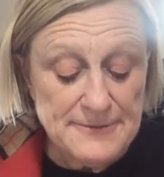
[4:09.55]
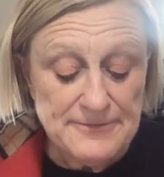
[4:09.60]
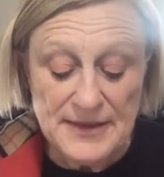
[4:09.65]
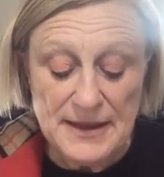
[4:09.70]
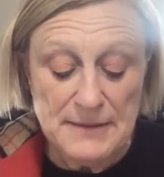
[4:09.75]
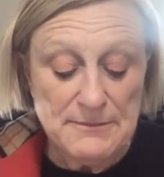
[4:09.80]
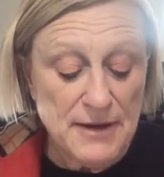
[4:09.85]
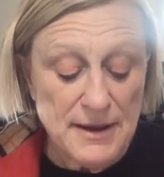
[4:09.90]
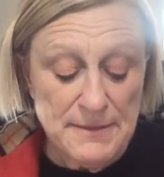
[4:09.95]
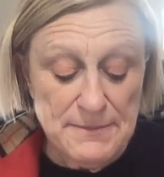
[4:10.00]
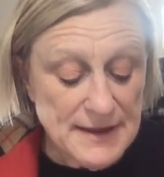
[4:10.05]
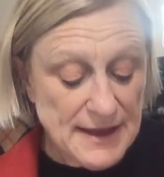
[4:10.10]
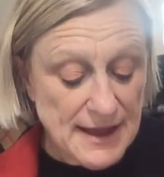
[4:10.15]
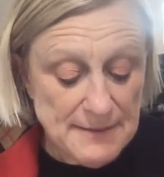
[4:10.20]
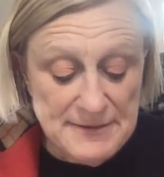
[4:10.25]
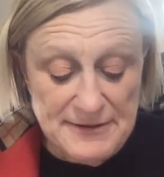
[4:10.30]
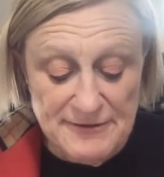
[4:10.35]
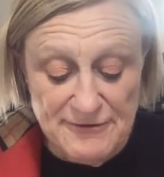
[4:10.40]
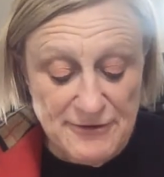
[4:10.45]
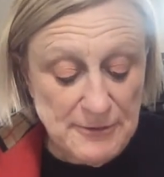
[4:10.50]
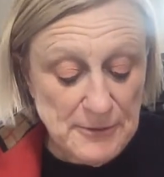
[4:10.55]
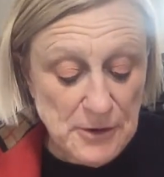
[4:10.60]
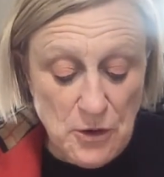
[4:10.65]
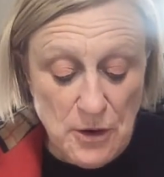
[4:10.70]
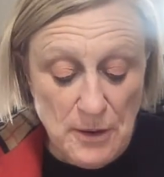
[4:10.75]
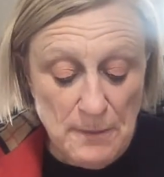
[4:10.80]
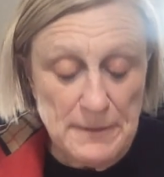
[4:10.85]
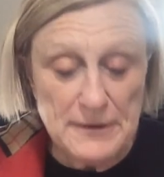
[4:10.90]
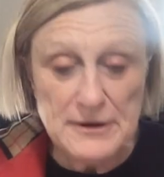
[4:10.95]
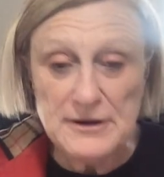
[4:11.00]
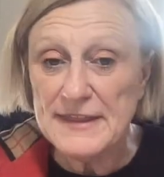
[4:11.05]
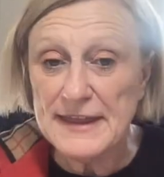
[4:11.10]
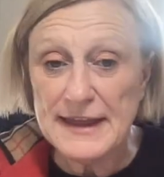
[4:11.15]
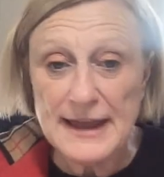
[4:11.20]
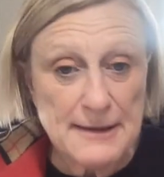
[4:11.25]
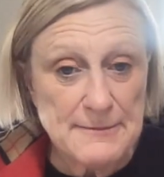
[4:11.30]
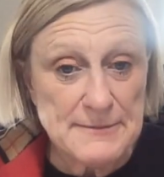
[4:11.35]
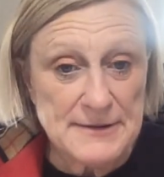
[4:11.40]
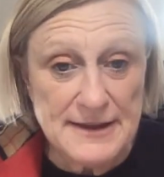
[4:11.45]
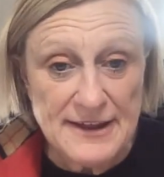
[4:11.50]
They might be coming from corporate or they're
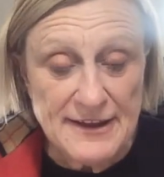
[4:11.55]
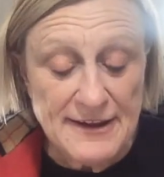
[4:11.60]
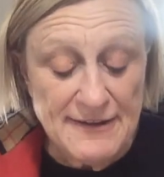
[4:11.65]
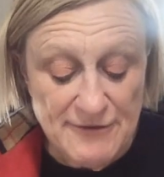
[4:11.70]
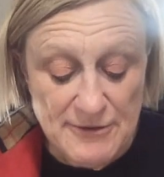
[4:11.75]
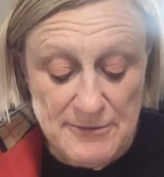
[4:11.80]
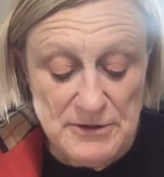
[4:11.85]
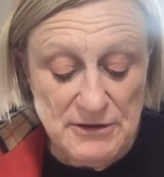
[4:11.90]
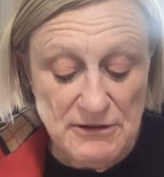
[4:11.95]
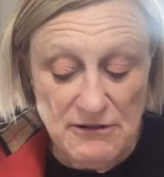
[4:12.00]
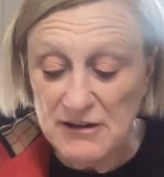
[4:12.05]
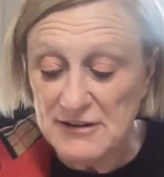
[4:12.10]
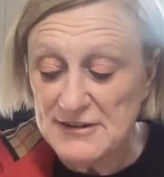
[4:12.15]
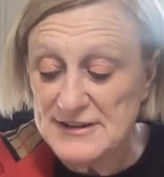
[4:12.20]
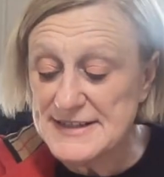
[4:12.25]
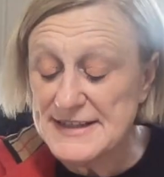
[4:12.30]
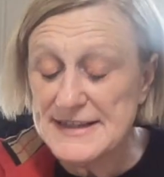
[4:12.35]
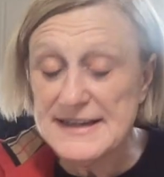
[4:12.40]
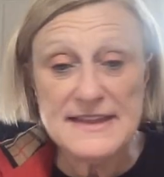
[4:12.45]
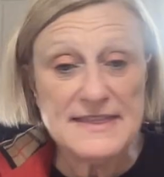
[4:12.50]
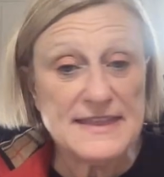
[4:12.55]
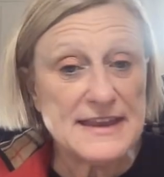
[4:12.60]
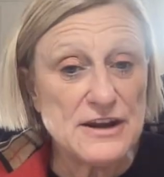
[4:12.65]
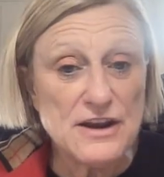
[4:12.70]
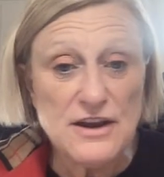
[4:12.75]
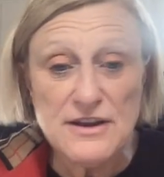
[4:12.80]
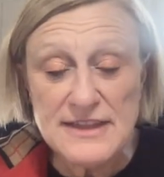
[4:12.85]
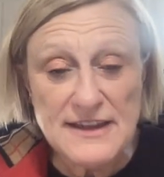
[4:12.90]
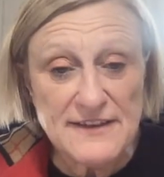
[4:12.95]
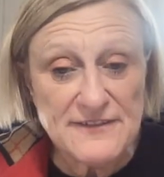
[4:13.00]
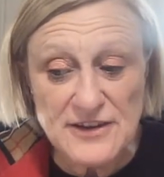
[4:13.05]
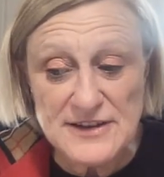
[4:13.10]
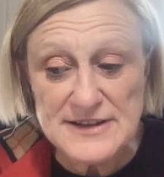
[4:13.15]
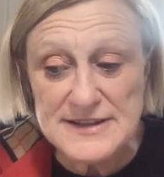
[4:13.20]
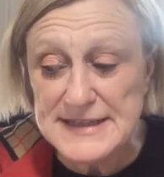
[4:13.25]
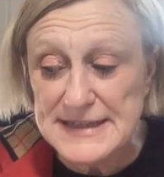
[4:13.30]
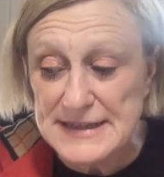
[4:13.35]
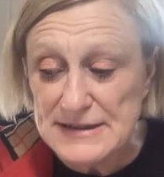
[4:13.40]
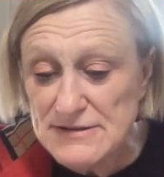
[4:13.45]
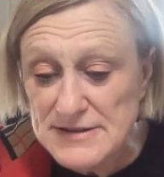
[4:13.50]
coming from bureaucracy, and they know they've got
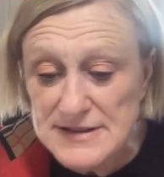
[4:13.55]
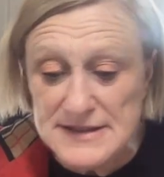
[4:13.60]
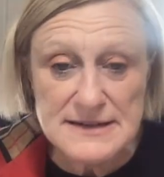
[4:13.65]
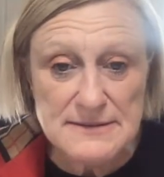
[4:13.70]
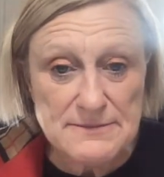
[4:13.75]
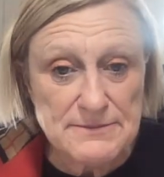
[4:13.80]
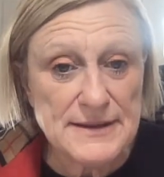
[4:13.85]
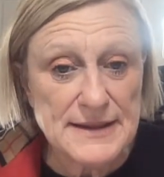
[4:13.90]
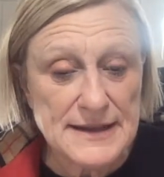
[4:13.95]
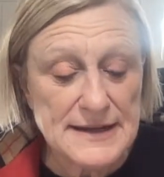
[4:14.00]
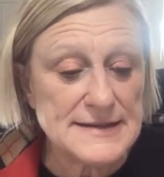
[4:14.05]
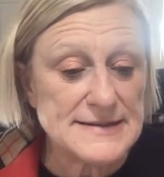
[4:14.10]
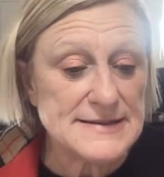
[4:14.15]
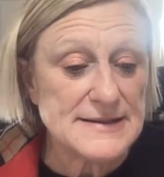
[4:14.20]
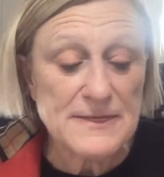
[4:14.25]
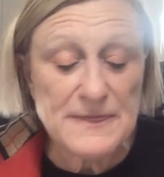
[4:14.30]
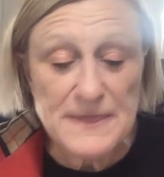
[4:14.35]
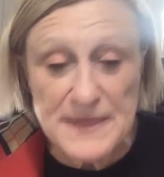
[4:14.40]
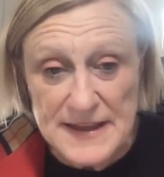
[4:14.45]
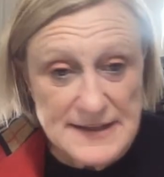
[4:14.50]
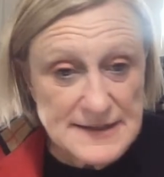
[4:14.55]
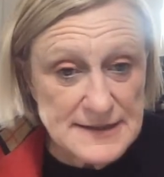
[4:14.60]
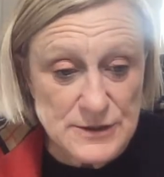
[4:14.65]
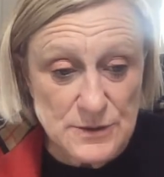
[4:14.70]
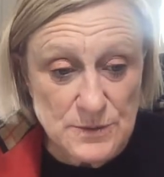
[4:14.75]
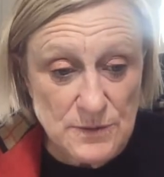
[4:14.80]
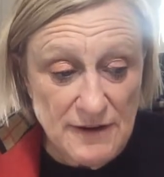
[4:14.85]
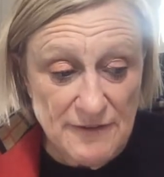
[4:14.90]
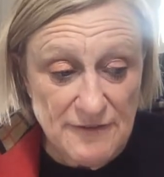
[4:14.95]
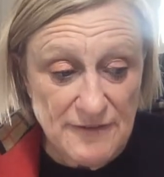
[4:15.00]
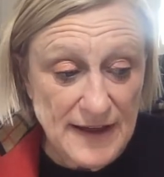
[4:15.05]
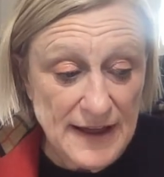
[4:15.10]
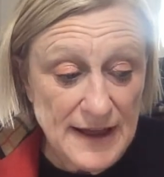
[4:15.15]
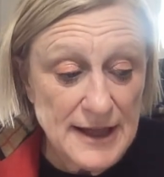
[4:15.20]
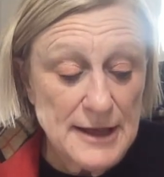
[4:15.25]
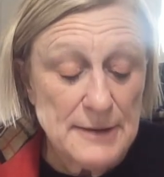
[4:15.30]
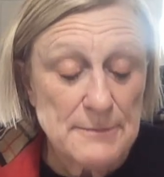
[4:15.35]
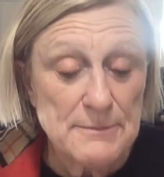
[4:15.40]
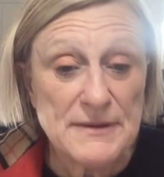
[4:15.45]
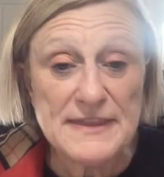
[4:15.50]
skills and abilities and things to offer,
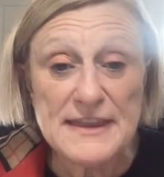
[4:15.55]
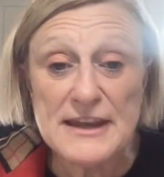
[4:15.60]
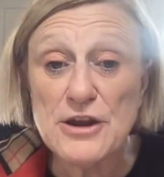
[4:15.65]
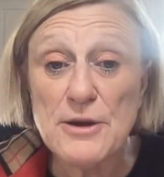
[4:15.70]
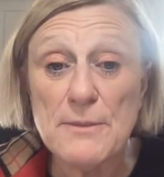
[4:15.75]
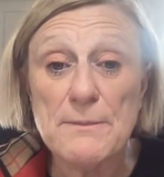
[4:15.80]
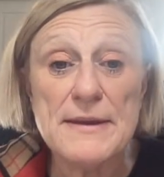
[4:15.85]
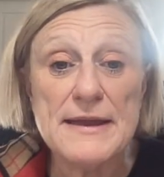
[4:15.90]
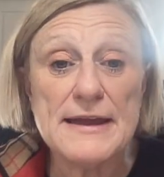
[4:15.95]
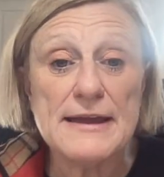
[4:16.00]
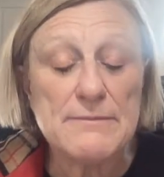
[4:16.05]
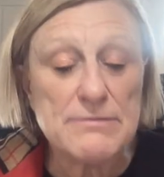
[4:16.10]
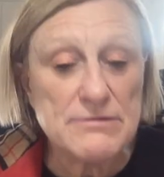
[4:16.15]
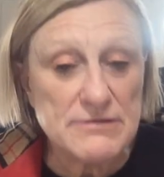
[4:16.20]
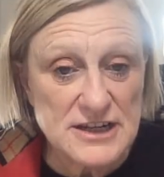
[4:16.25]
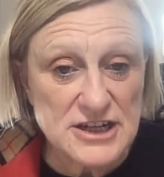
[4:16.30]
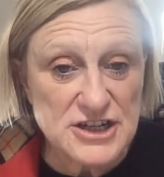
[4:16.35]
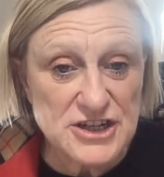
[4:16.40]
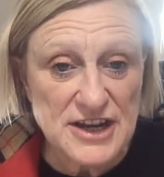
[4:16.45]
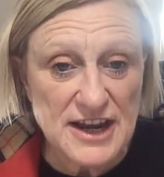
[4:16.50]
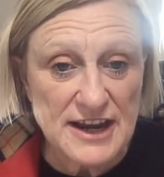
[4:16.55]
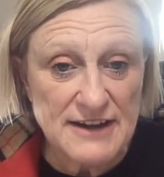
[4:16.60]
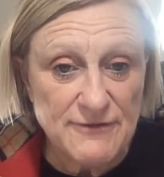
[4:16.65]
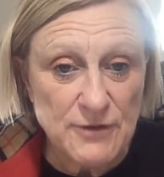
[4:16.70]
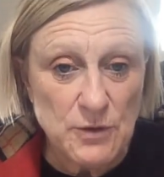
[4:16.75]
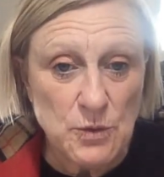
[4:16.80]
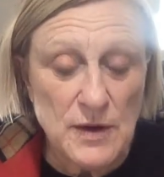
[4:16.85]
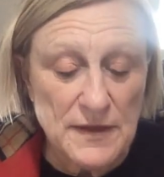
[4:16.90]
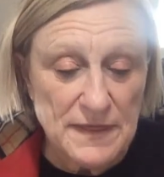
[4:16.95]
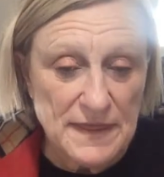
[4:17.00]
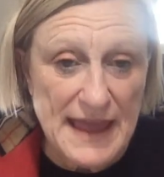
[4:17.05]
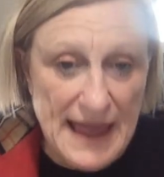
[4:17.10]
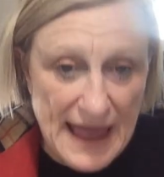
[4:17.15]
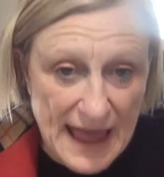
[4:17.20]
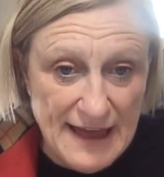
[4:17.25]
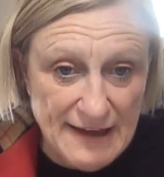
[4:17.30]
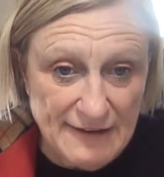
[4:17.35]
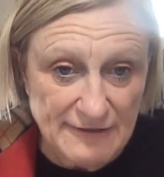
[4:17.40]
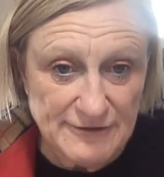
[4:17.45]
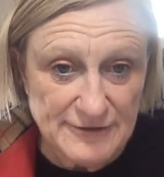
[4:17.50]
but they're not being appreciated for what they
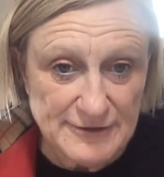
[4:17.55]
have.